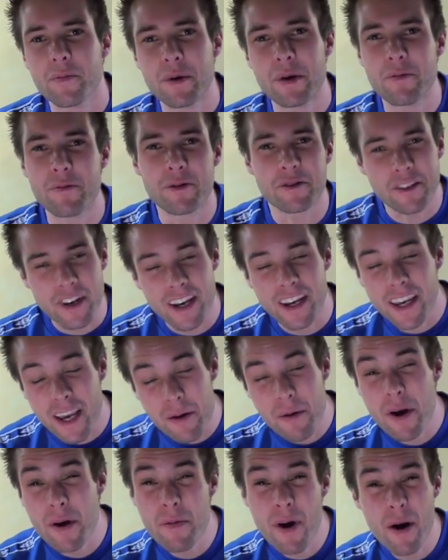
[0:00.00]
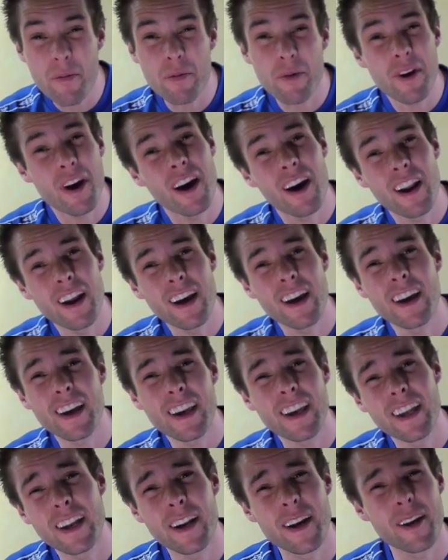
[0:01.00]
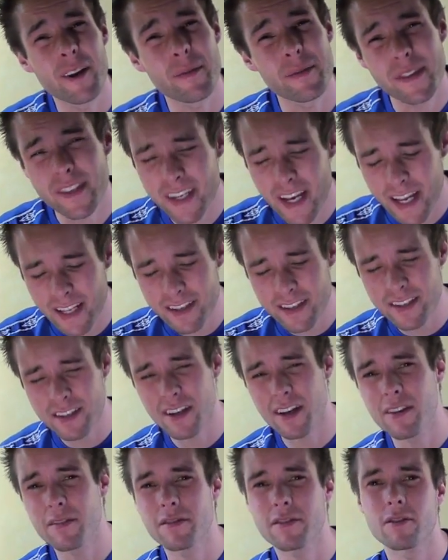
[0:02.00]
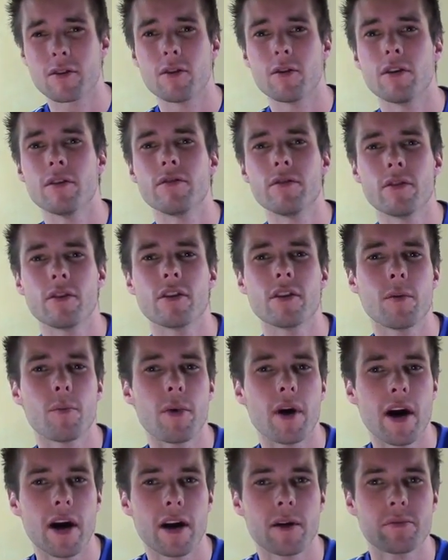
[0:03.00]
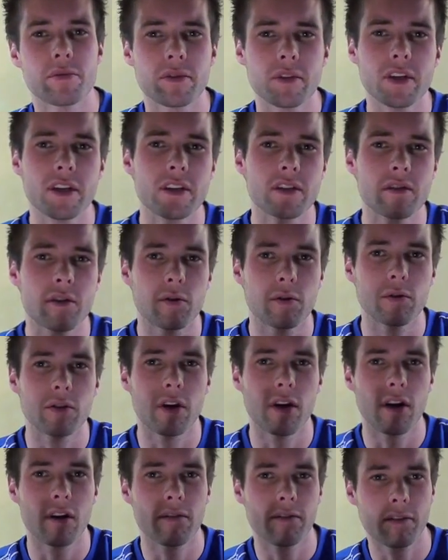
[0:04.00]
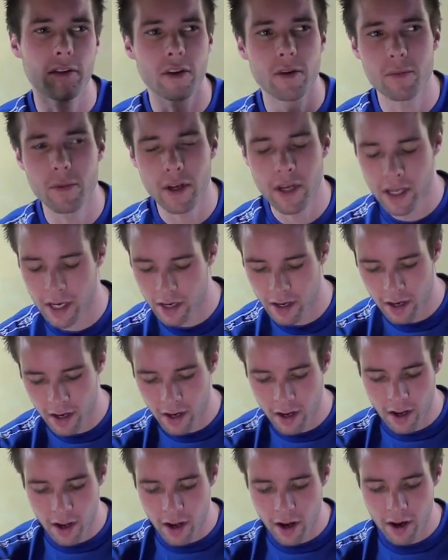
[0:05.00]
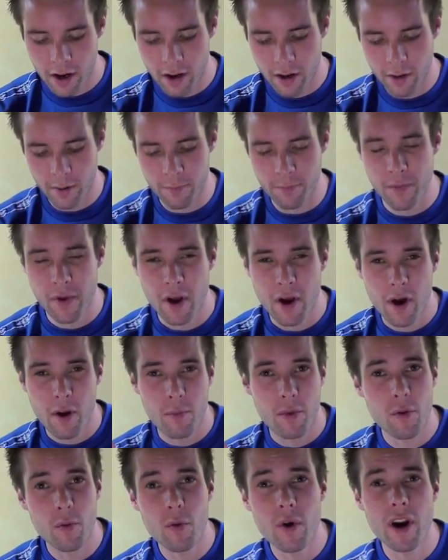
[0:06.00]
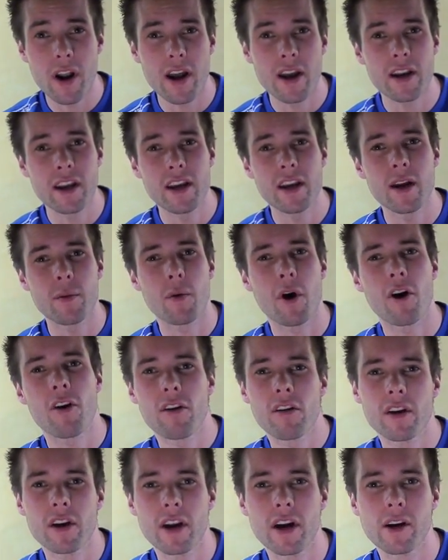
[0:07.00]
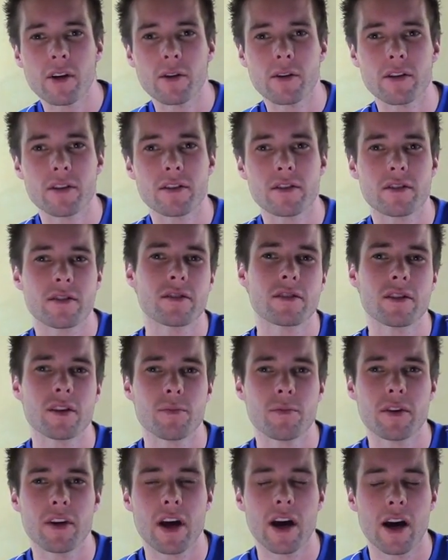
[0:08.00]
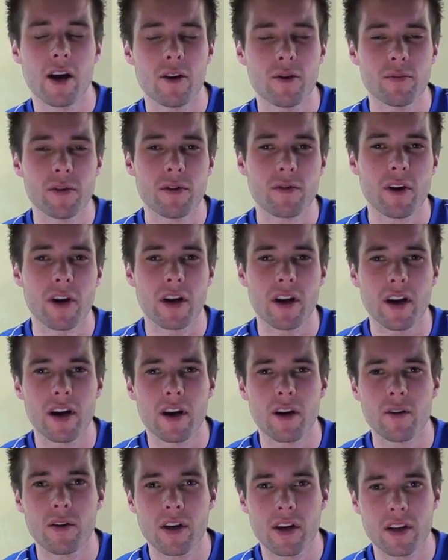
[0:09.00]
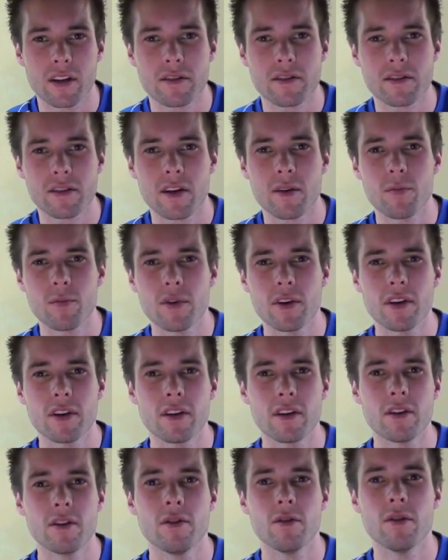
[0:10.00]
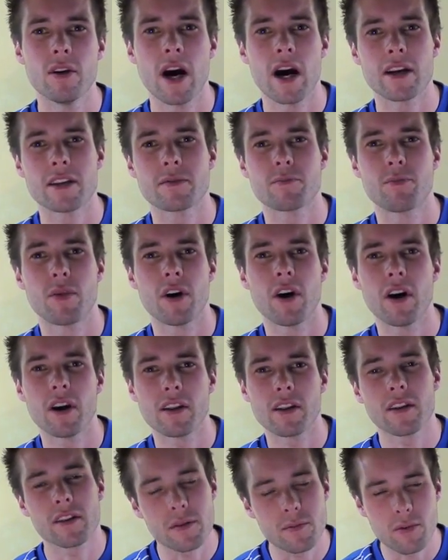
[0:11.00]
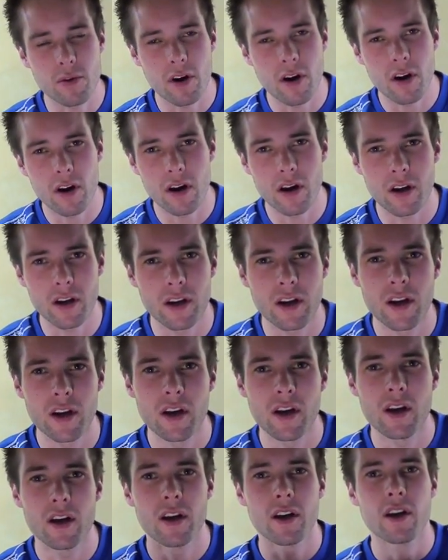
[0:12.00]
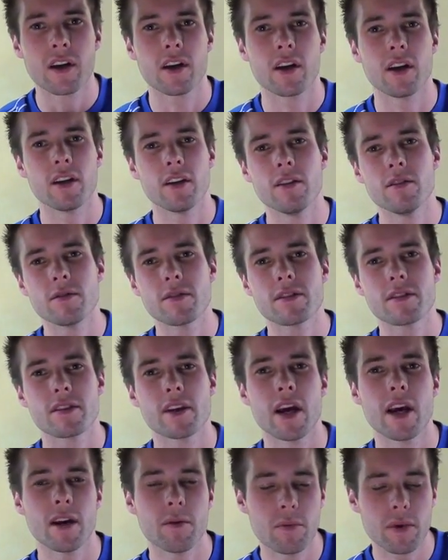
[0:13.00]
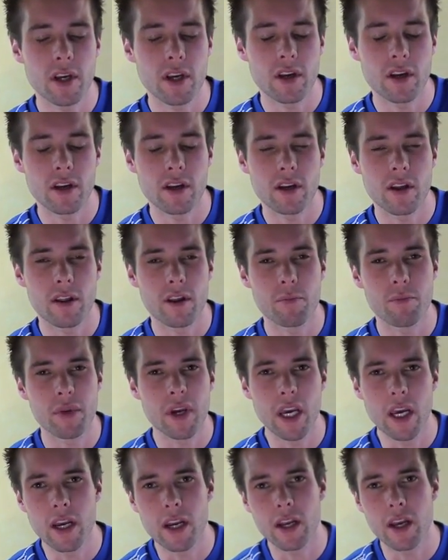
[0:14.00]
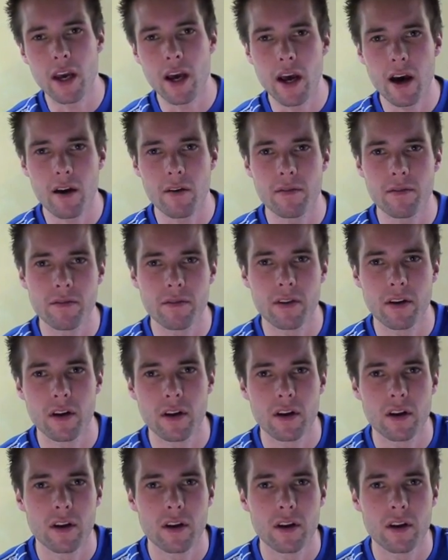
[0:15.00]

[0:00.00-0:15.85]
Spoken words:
people saying give me my product and all upset and stuff. So if you're gonna buy it, please hold off for a bit. But what I need, I'm calling out to someone to help me right now. Can someone who has bought this product, can you send me the PDF